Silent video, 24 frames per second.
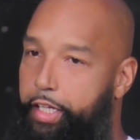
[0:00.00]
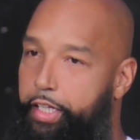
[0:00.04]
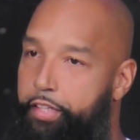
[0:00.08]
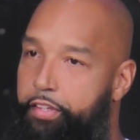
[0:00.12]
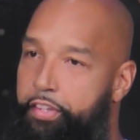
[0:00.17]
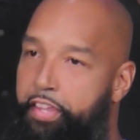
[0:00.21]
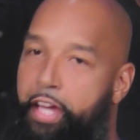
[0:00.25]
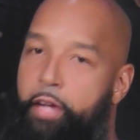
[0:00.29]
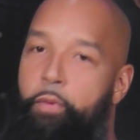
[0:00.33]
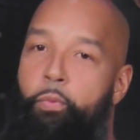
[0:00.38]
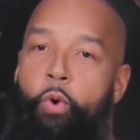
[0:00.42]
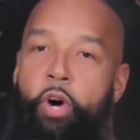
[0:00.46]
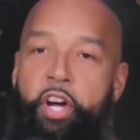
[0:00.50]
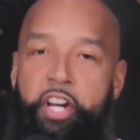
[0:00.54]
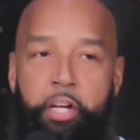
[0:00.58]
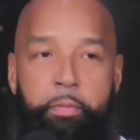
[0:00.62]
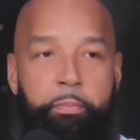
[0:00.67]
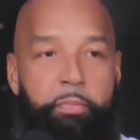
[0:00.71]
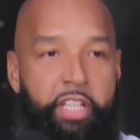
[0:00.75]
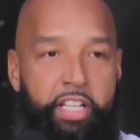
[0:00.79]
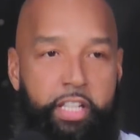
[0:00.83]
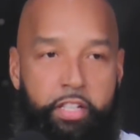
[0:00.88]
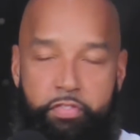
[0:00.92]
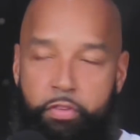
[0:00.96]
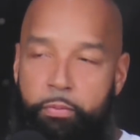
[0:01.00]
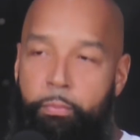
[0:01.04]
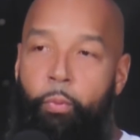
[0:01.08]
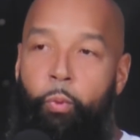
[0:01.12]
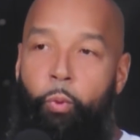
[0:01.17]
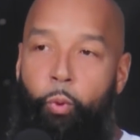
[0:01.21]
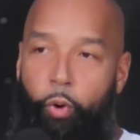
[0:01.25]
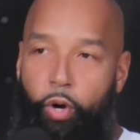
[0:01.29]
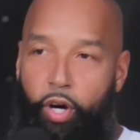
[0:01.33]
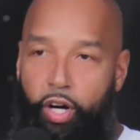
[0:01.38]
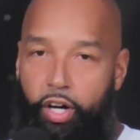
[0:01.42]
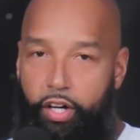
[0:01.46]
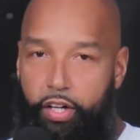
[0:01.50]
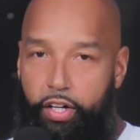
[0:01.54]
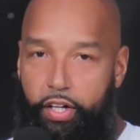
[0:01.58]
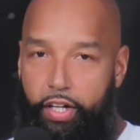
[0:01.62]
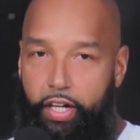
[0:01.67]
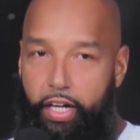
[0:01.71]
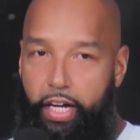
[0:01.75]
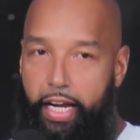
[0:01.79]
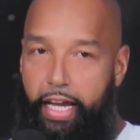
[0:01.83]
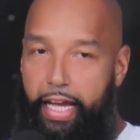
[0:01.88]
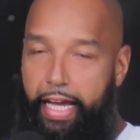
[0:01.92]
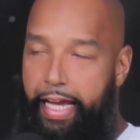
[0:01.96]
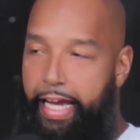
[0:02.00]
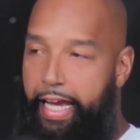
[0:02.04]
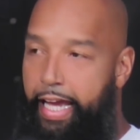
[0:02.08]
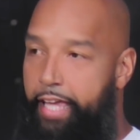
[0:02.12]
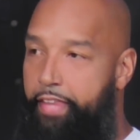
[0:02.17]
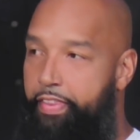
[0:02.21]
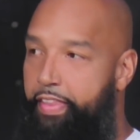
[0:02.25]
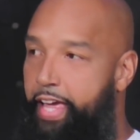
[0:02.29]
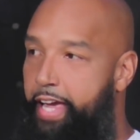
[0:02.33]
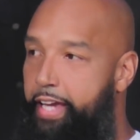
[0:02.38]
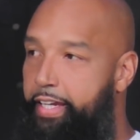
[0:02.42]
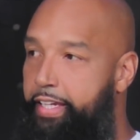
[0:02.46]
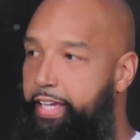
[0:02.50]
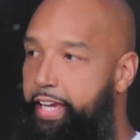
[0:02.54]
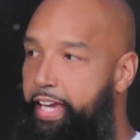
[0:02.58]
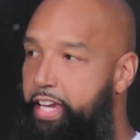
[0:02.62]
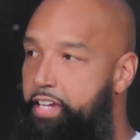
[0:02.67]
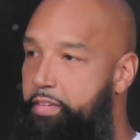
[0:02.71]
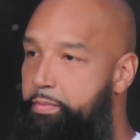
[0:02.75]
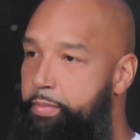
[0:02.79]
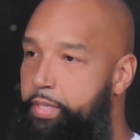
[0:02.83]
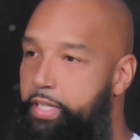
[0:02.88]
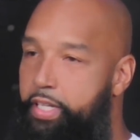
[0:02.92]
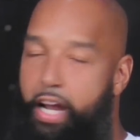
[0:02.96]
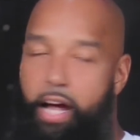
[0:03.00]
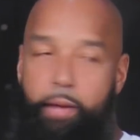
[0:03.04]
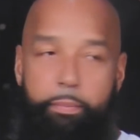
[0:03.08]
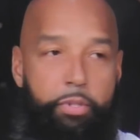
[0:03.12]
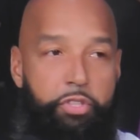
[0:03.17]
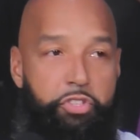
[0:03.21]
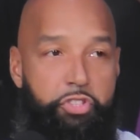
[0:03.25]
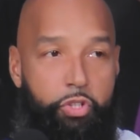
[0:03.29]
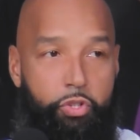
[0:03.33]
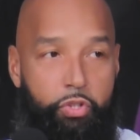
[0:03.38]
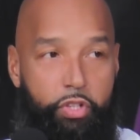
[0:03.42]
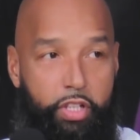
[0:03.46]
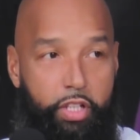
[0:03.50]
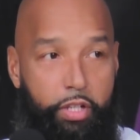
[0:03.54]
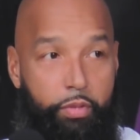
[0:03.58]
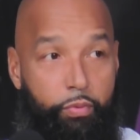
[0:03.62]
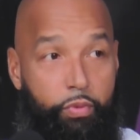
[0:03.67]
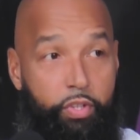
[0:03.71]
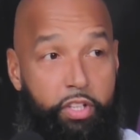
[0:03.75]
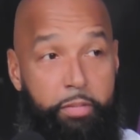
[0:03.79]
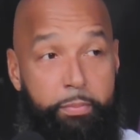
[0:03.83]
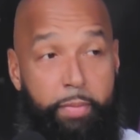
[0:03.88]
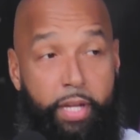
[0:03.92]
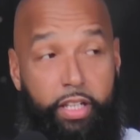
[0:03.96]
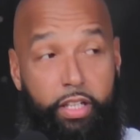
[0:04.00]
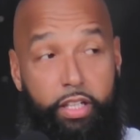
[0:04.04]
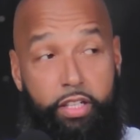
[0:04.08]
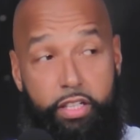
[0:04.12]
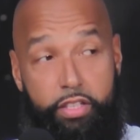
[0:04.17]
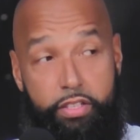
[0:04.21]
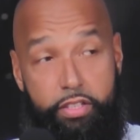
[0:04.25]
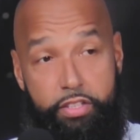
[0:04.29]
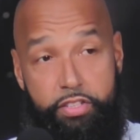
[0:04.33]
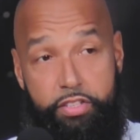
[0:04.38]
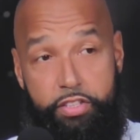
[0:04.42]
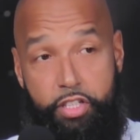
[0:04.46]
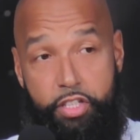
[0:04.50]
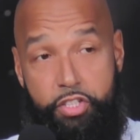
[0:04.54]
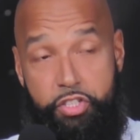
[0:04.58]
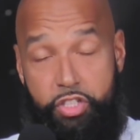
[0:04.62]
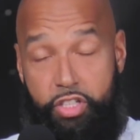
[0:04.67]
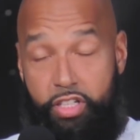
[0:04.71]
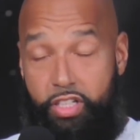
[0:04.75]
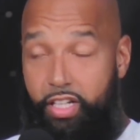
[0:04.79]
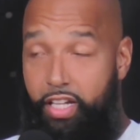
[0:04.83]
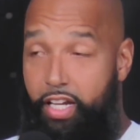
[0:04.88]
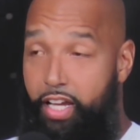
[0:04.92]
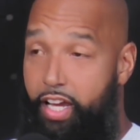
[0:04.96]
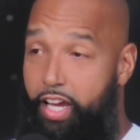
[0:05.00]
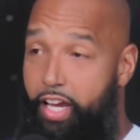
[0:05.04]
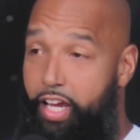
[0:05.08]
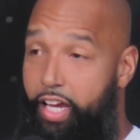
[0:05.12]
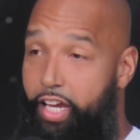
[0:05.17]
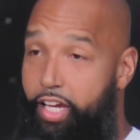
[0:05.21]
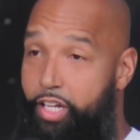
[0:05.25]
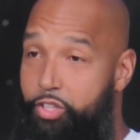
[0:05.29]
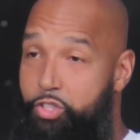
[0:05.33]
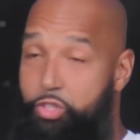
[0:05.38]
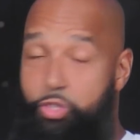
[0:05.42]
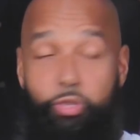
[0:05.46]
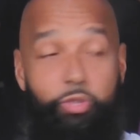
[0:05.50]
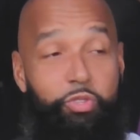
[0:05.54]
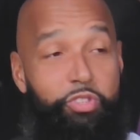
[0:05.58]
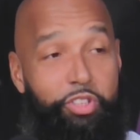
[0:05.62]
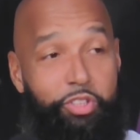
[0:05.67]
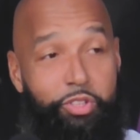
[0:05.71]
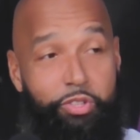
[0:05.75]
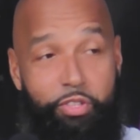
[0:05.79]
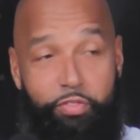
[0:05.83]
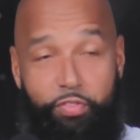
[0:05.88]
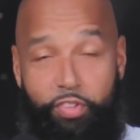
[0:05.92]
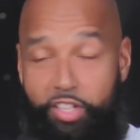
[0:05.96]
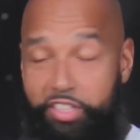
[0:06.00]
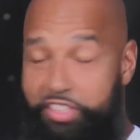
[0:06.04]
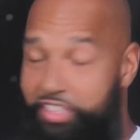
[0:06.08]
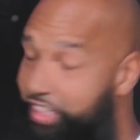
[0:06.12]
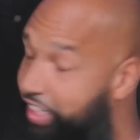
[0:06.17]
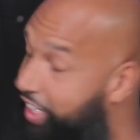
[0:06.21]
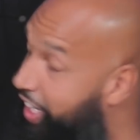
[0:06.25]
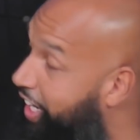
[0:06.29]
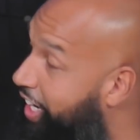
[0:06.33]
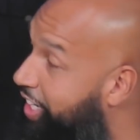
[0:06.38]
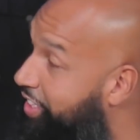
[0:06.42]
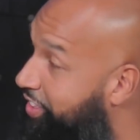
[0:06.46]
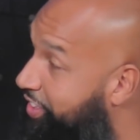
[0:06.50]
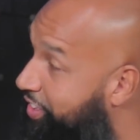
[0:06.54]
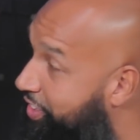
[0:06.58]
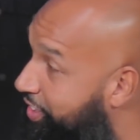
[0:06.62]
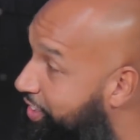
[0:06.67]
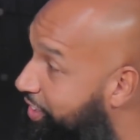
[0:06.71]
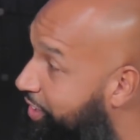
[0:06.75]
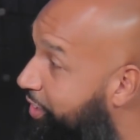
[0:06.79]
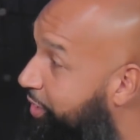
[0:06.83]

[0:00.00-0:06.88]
they wanted me even more. And that gave me an opportunity to really make a good decision and choose the University of Kansas.